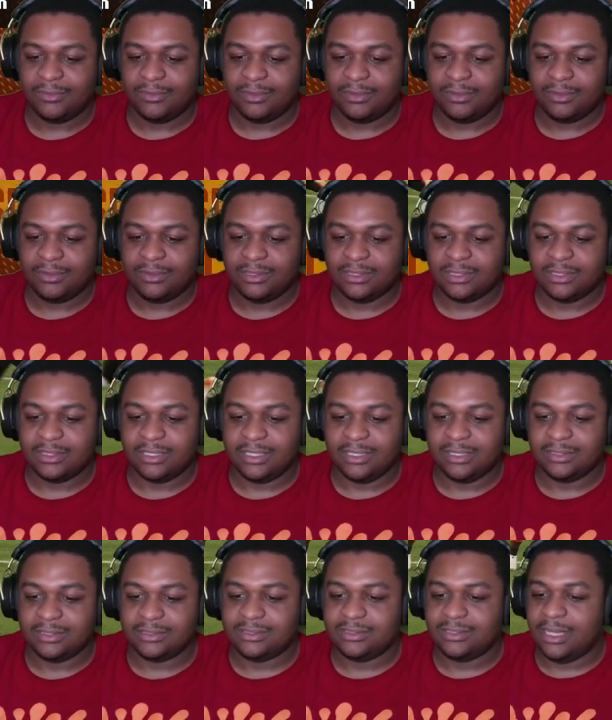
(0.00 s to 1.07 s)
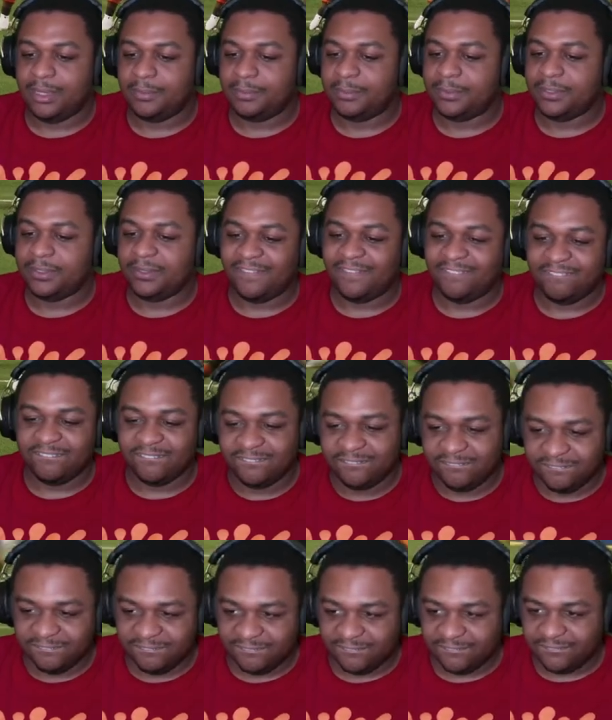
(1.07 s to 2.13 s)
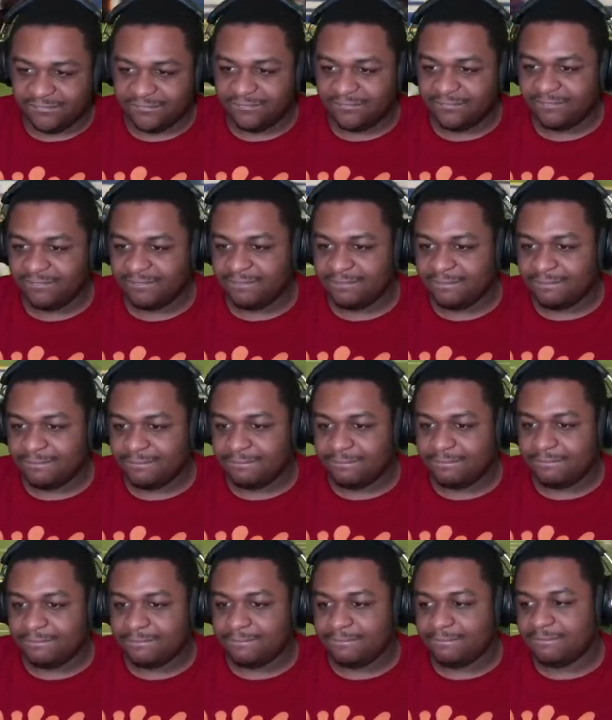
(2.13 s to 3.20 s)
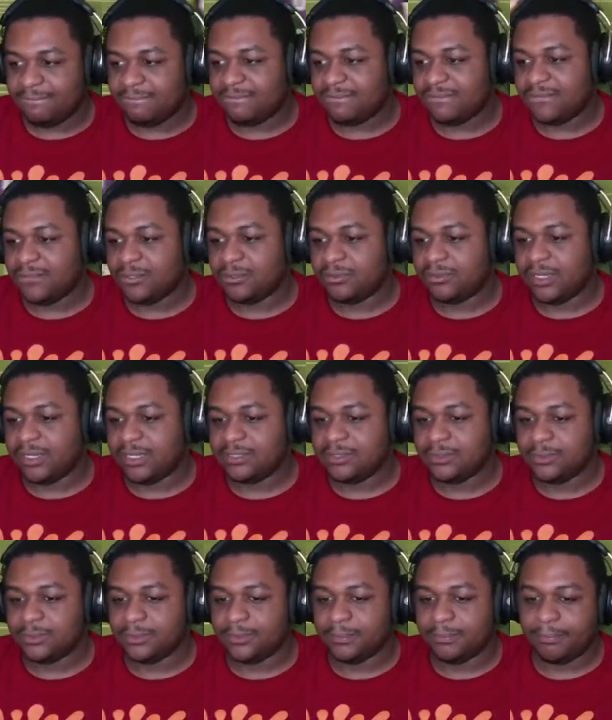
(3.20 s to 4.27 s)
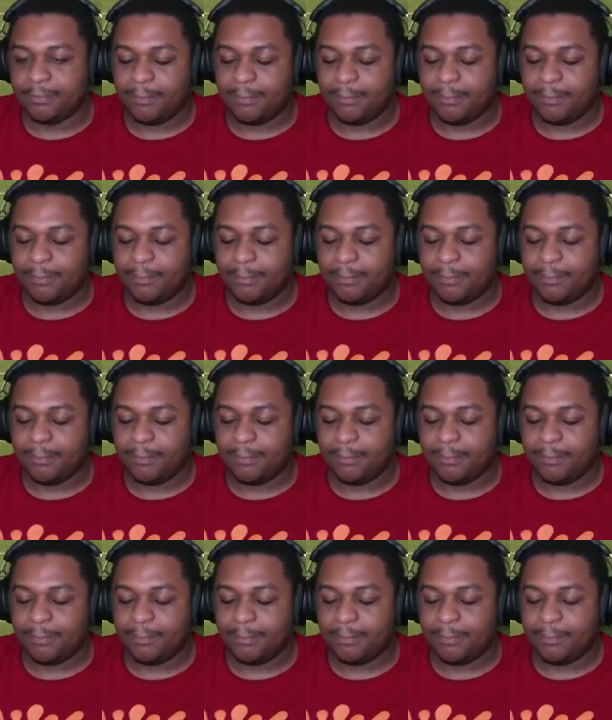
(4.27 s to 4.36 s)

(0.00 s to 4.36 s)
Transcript: Look at that. Snap it. Throw it right to him.